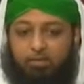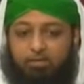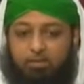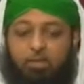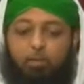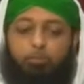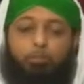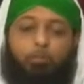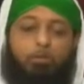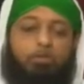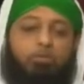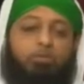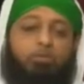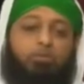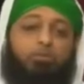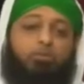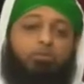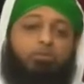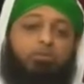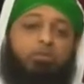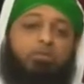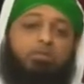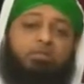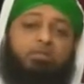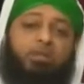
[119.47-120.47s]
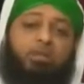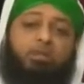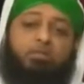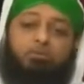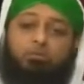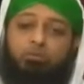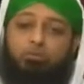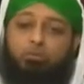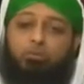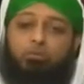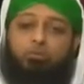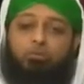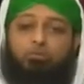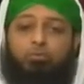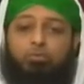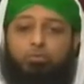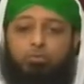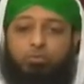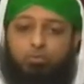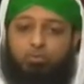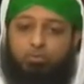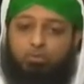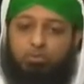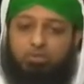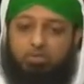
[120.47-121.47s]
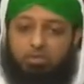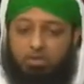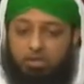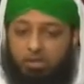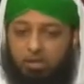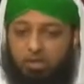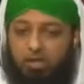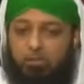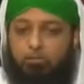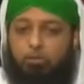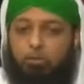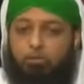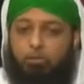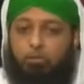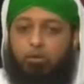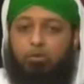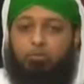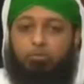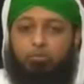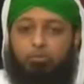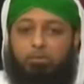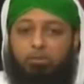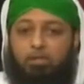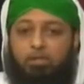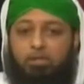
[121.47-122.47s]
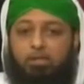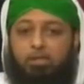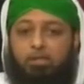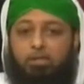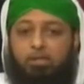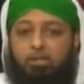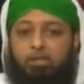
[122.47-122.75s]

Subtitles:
that person who recites durood or salam upon me